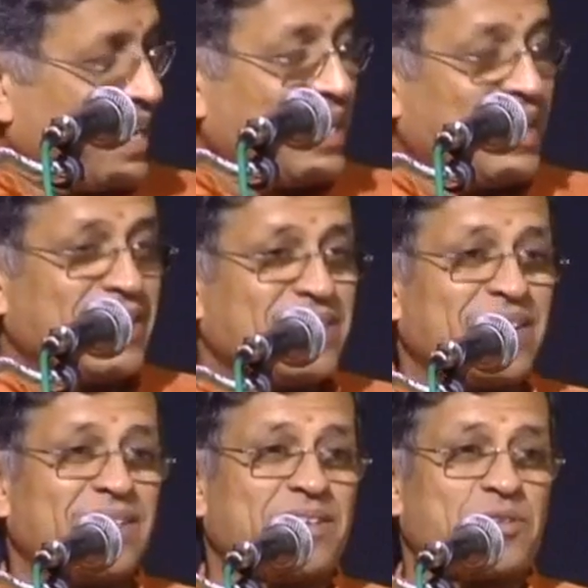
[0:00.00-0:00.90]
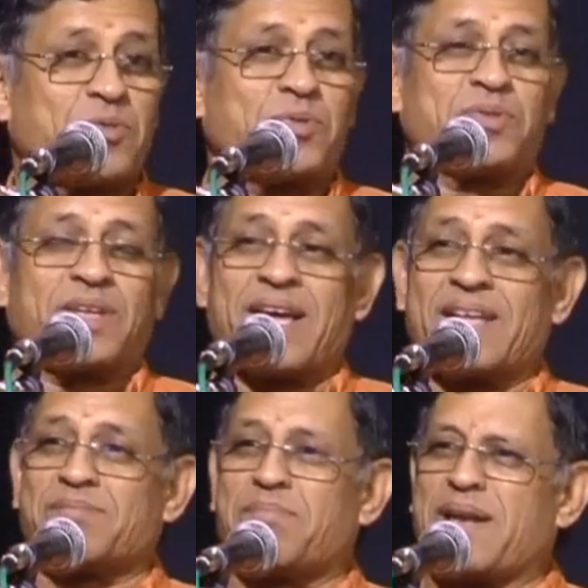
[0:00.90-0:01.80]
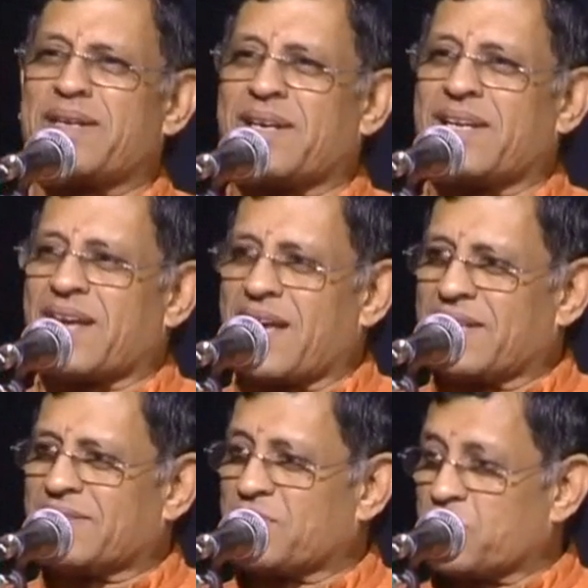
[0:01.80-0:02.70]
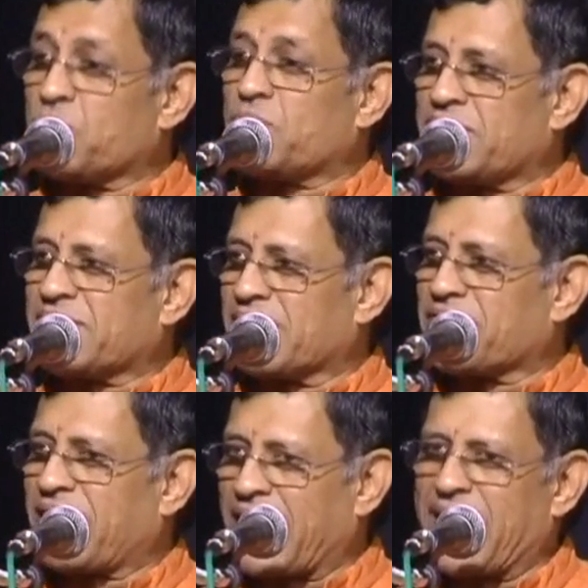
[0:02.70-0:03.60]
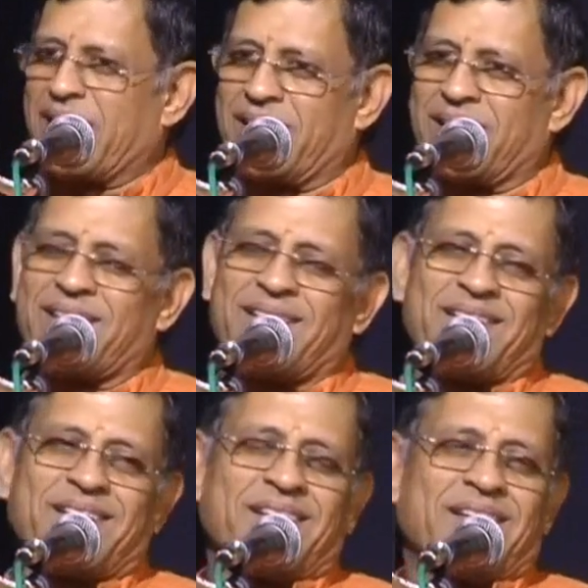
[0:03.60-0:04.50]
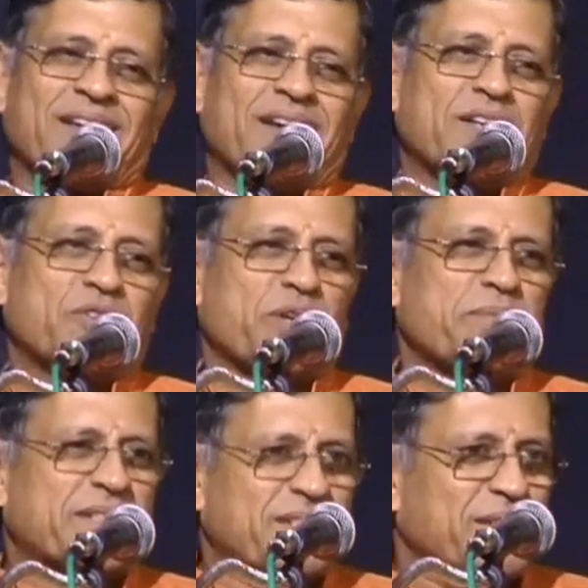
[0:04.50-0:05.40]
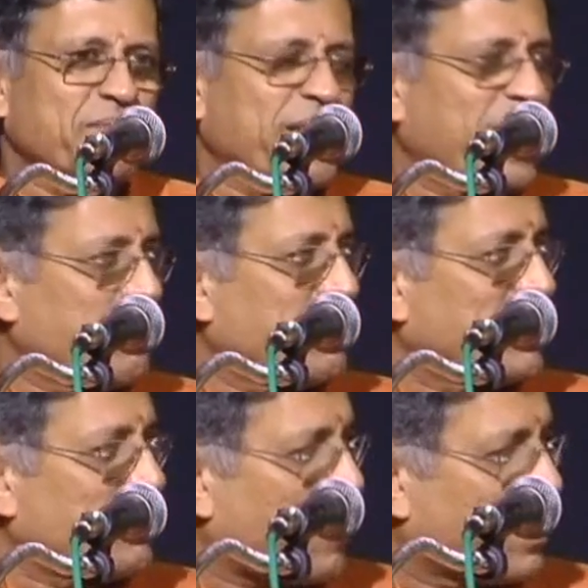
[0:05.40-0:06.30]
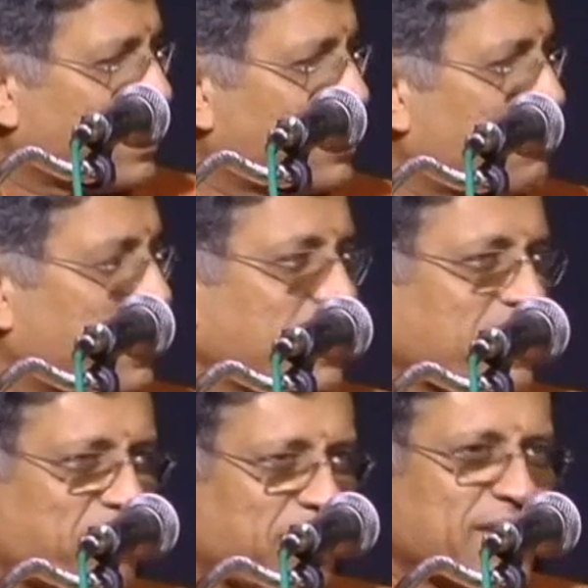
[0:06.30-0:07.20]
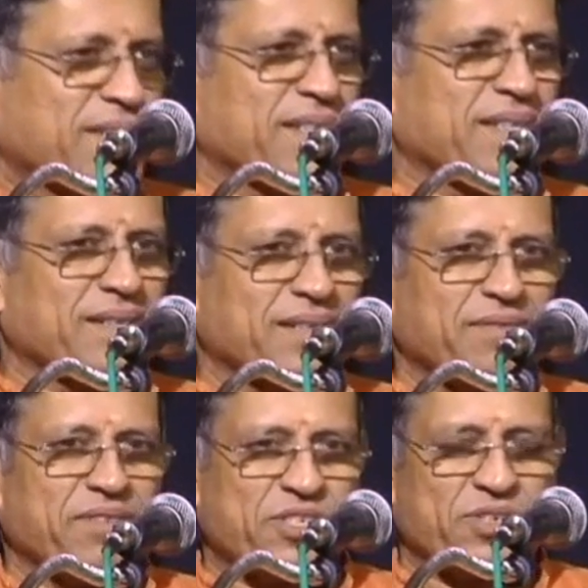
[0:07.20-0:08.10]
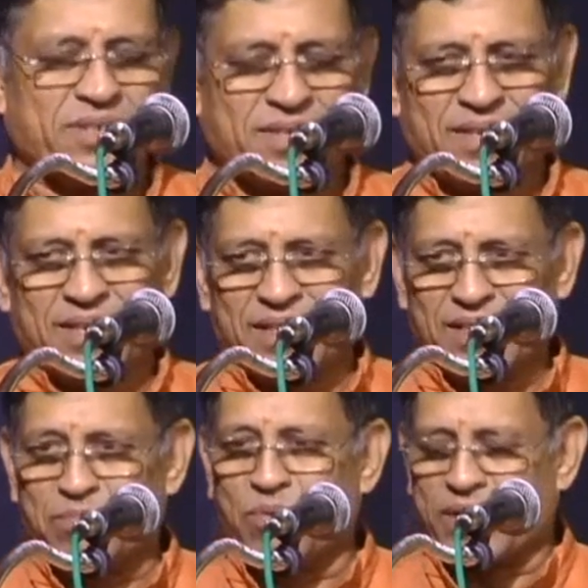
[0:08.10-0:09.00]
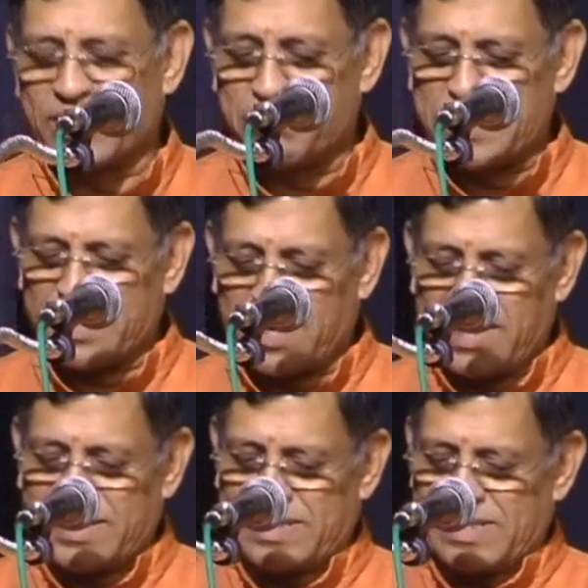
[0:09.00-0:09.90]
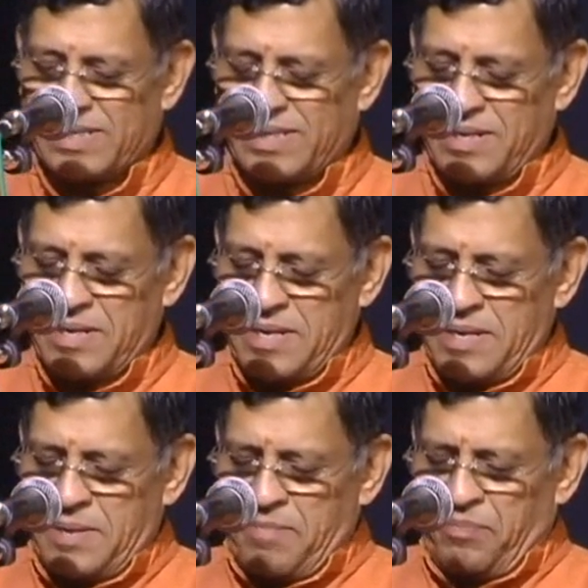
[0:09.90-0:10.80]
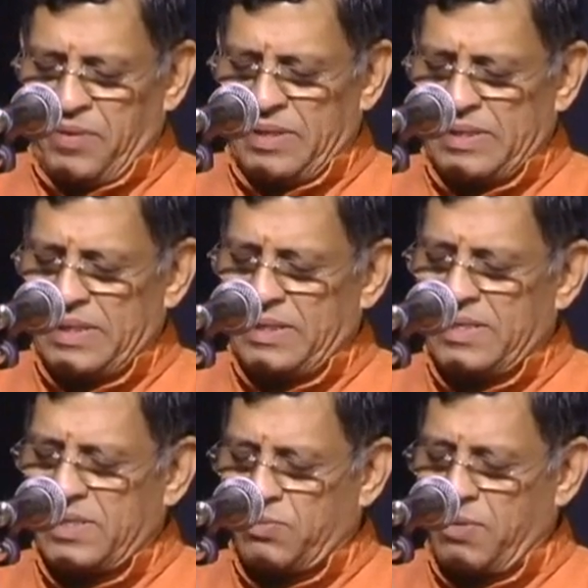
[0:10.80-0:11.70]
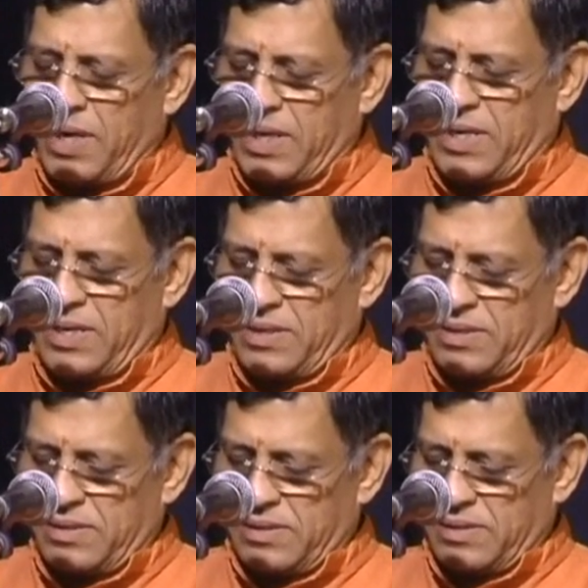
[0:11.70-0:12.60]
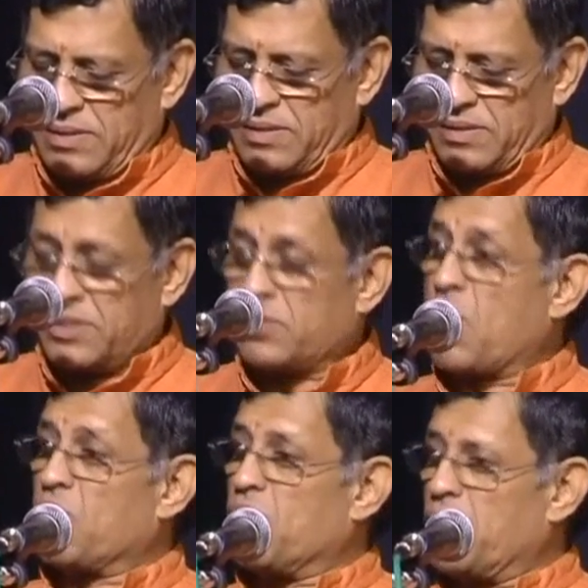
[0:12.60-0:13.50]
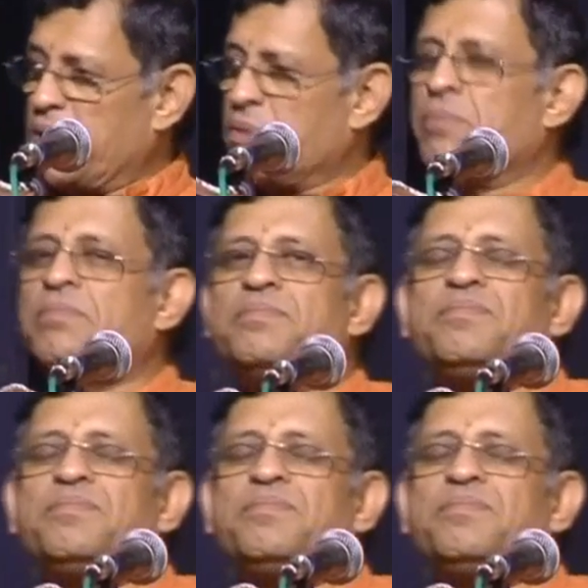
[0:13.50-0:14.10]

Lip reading: and he can tell the truth as bluntly as truth itself can. And so I'm extremely happy to participate in a function in which his book is being released. See, this work is long overdue.